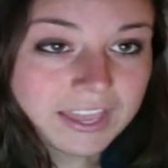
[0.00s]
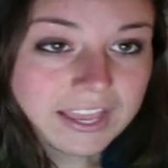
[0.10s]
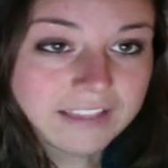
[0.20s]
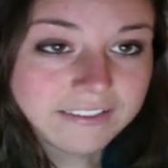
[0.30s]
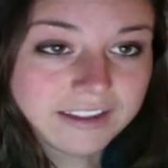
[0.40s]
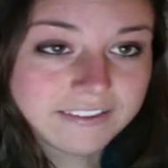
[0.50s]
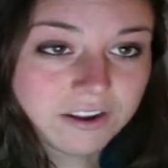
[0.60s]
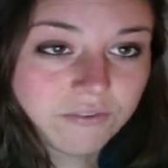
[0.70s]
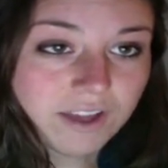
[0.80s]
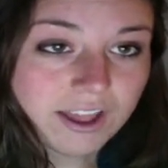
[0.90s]
is
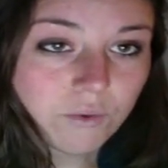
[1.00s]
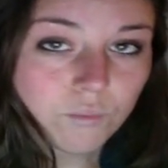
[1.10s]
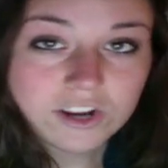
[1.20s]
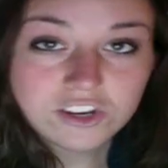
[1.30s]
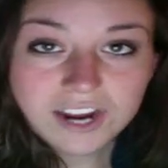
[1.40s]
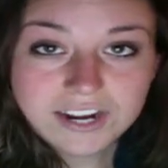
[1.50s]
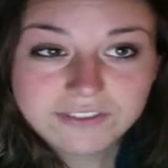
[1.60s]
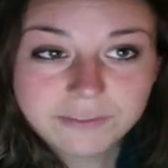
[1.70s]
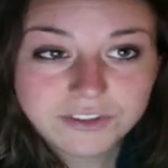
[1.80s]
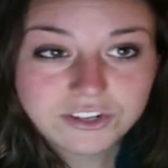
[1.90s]
identify which kind of
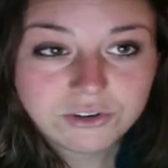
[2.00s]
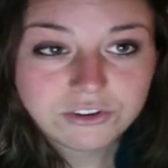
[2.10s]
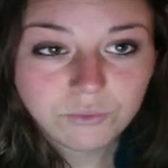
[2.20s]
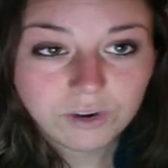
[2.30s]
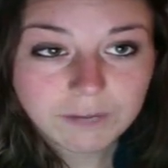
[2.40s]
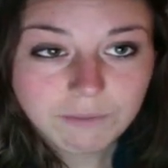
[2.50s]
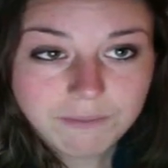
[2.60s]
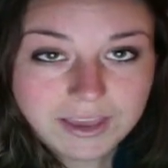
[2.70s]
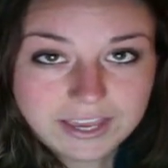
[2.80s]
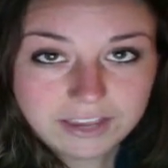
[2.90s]
substitution we're going to be
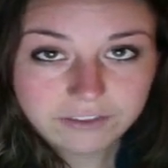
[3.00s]
making.